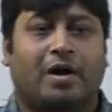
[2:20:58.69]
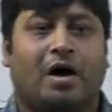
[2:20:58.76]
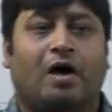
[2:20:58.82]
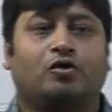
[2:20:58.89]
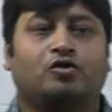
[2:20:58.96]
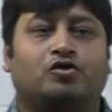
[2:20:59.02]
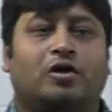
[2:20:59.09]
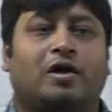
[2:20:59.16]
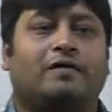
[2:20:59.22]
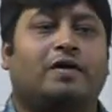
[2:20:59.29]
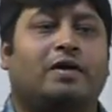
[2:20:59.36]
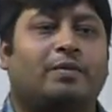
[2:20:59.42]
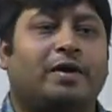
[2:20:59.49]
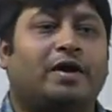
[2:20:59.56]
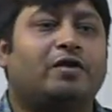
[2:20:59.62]

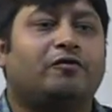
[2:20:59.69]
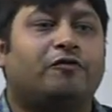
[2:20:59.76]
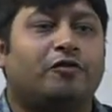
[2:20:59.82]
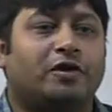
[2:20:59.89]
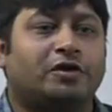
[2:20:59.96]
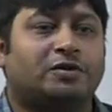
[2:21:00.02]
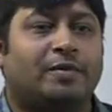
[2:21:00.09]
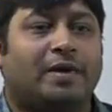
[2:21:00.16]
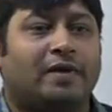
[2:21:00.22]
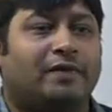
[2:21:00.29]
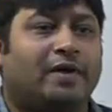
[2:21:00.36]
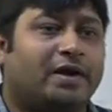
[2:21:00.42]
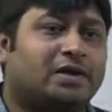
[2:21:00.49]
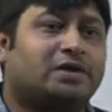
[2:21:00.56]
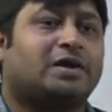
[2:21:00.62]
howsoever be influenced by
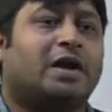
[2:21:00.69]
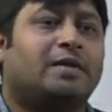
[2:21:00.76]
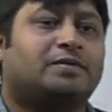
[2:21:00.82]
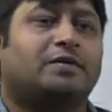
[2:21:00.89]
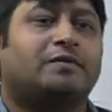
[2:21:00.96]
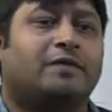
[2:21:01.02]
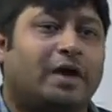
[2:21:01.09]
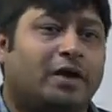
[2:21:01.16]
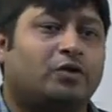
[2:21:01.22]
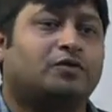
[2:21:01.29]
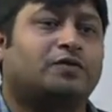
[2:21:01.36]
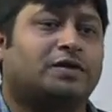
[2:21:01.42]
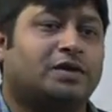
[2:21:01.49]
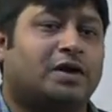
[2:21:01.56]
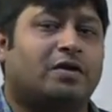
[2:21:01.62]
various types of
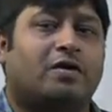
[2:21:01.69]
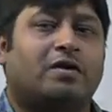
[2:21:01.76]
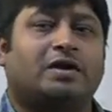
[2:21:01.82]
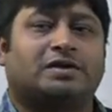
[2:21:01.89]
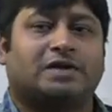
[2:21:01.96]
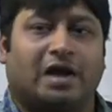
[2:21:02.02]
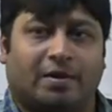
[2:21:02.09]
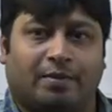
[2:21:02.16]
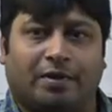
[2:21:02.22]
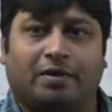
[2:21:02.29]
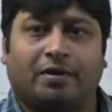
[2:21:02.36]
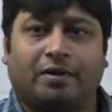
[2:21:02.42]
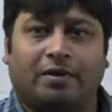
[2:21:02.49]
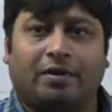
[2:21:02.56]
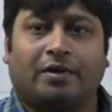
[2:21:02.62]
values which are not
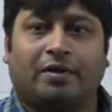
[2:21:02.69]
desirable,